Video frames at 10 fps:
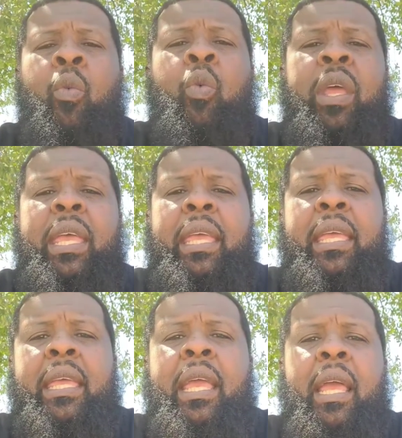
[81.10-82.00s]

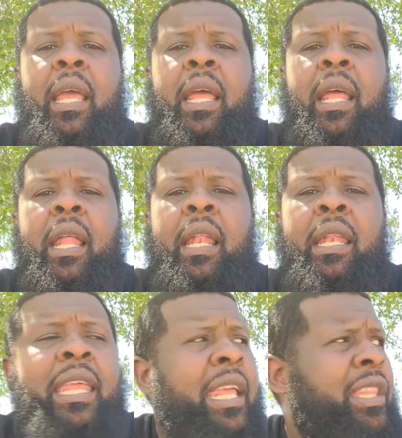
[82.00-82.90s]
we
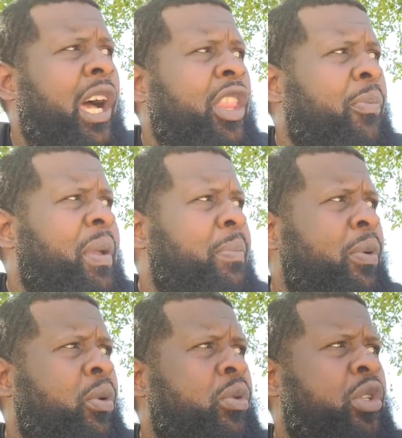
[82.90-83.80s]
need other
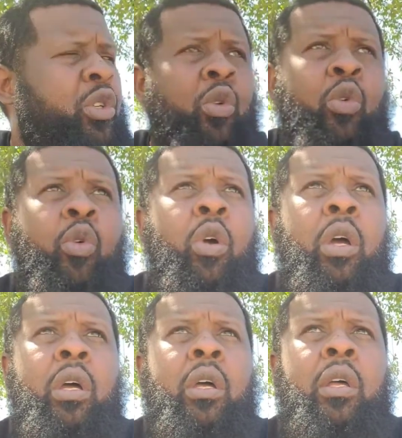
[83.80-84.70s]
people to
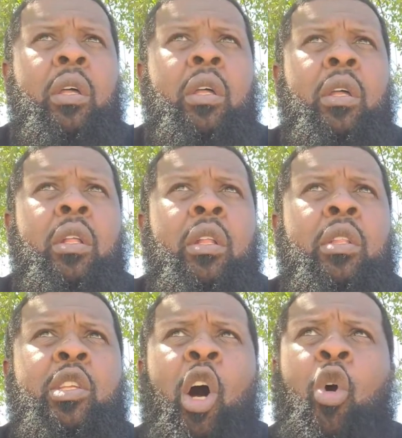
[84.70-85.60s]

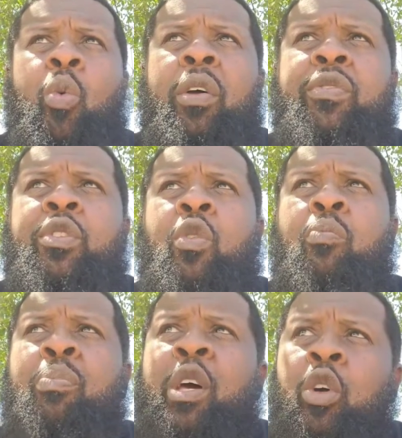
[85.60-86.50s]
talk with, to
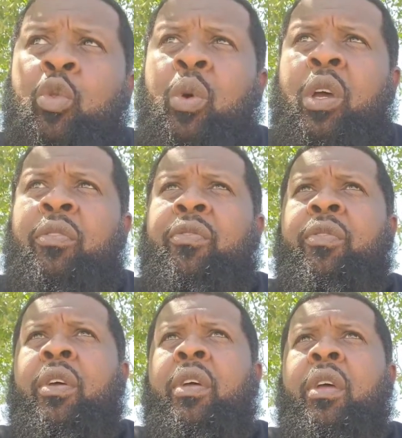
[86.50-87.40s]
build with.
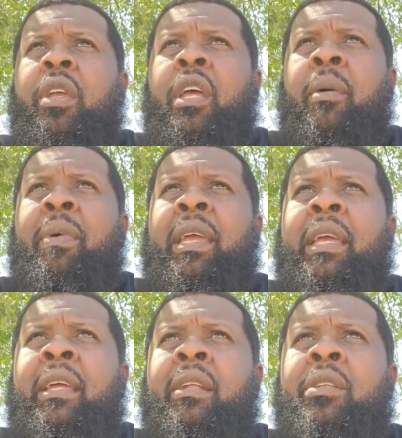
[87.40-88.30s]
You know what I
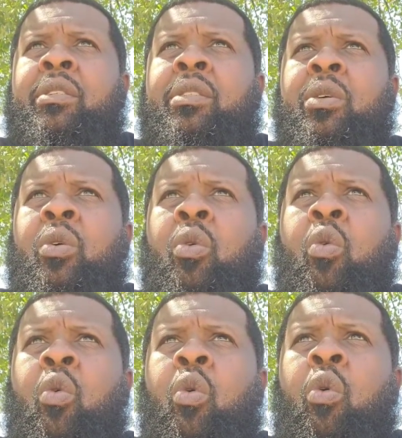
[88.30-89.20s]
mean?
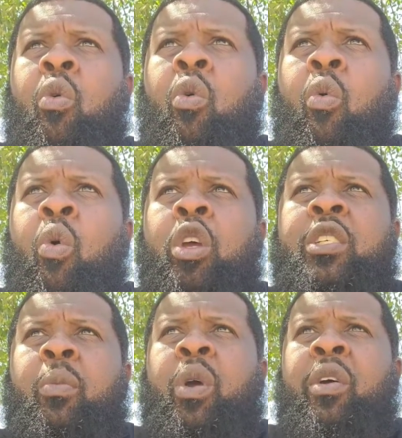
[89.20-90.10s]
To
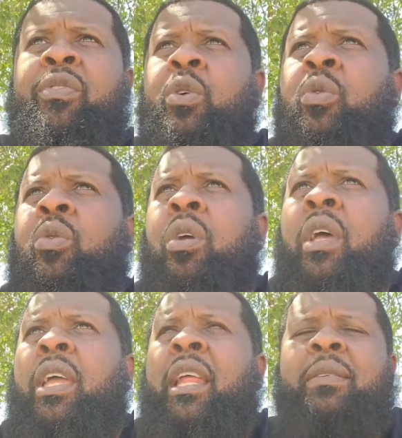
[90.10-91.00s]
worship with, to, you know
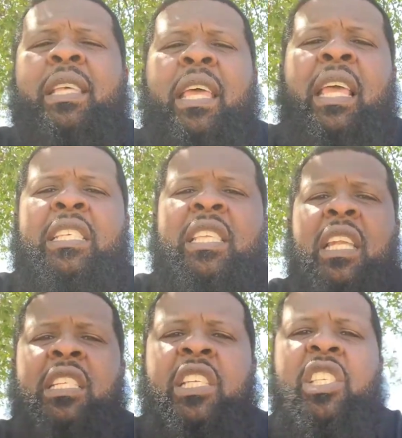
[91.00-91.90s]
what I'm saying?
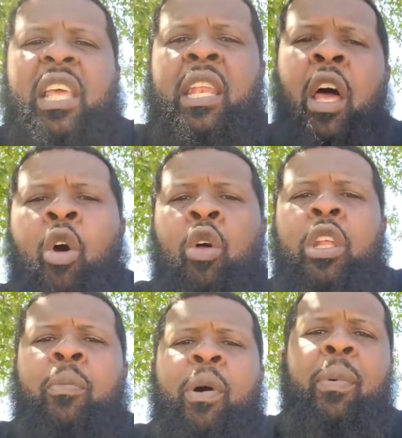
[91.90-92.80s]
Instead of just staying in our own
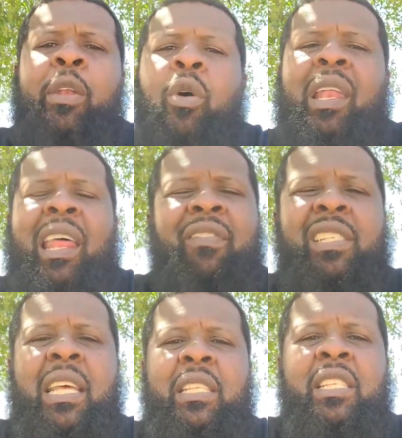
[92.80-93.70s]
little bubble, I know a lot of us
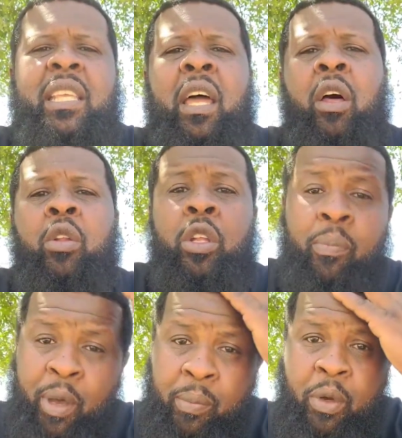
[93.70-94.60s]
like to stay on little
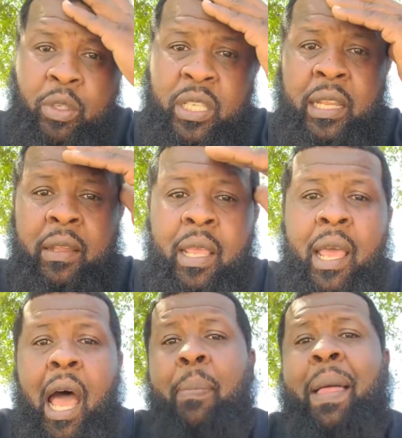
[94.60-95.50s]
bubbles, and
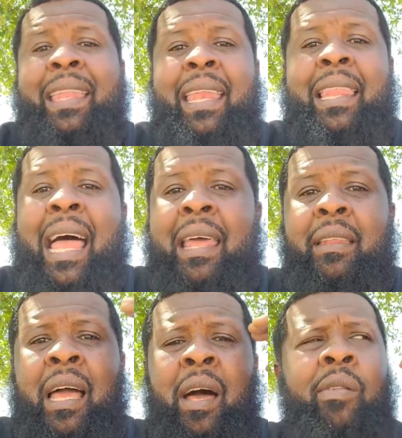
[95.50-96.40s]
I'm like that a lot.
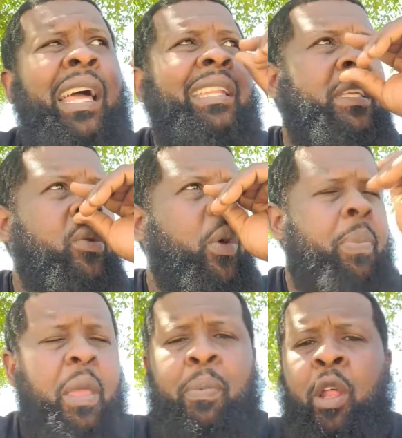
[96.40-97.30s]
I don't like dealing with
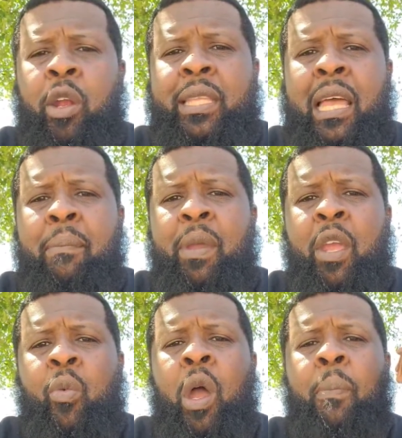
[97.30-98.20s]
people all the time,
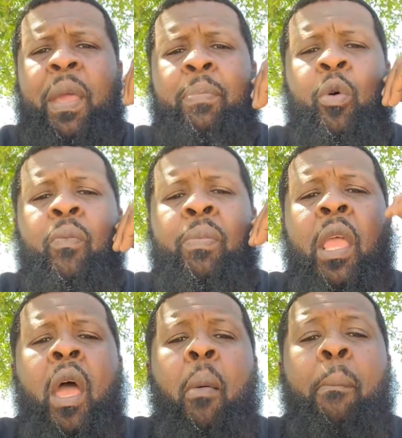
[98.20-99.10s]
being around people.
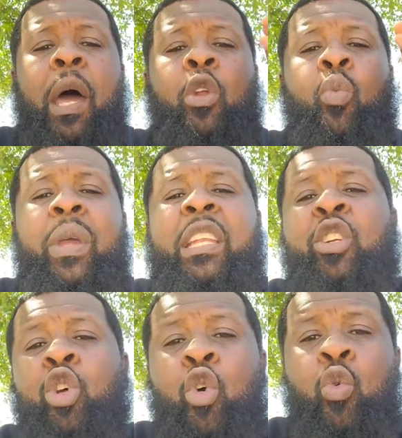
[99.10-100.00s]
But we
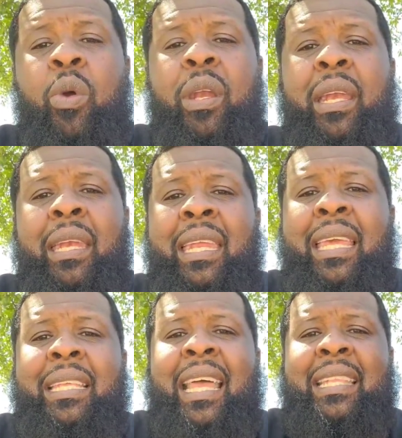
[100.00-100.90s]
do
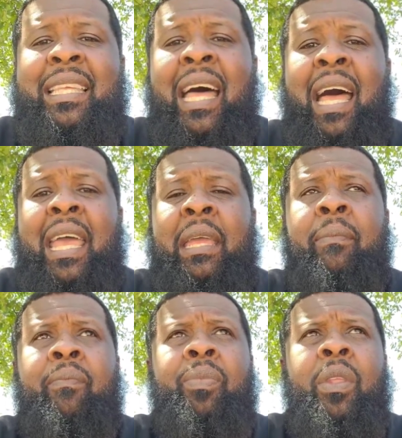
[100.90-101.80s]
need that time,